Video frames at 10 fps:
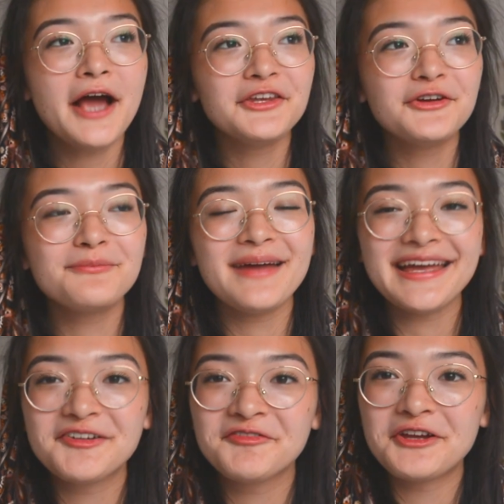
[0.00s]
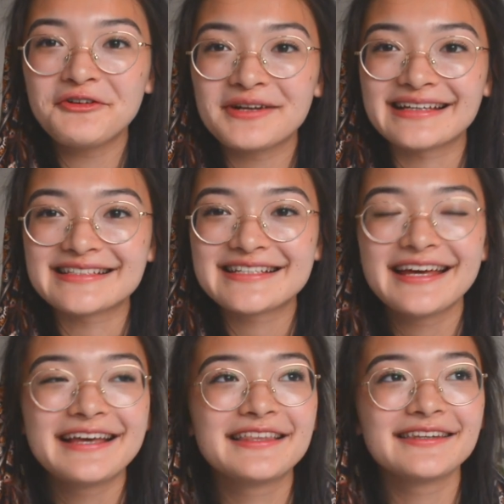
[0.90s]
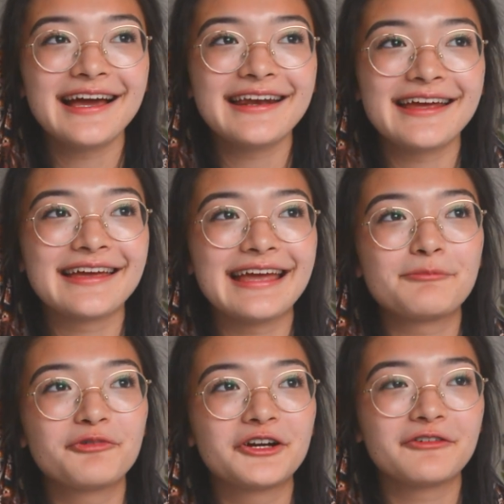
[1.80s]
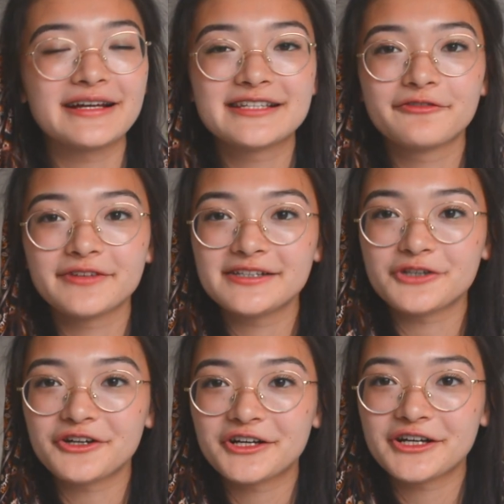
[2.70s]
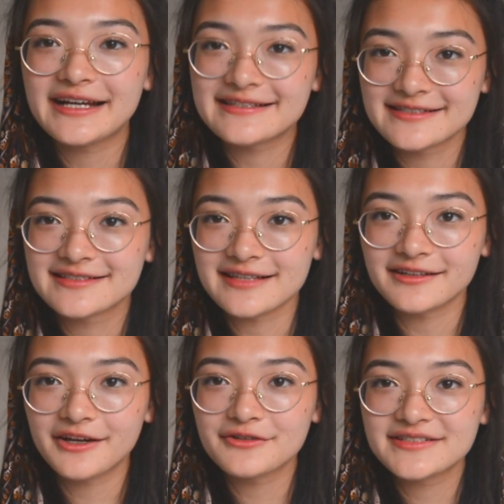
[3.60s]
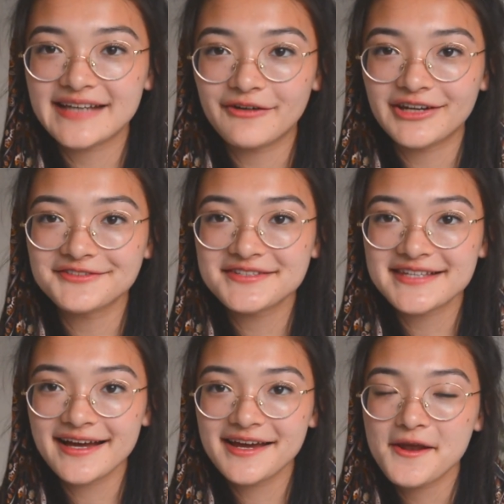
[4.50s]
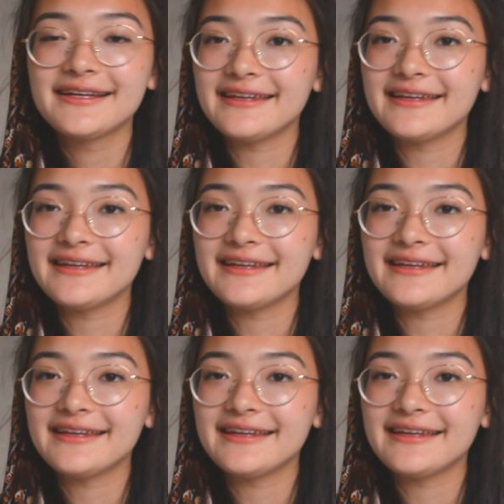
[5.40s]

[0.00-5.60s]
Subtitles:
You may have noticed the lighting get progressively darker as the sun goes down outside.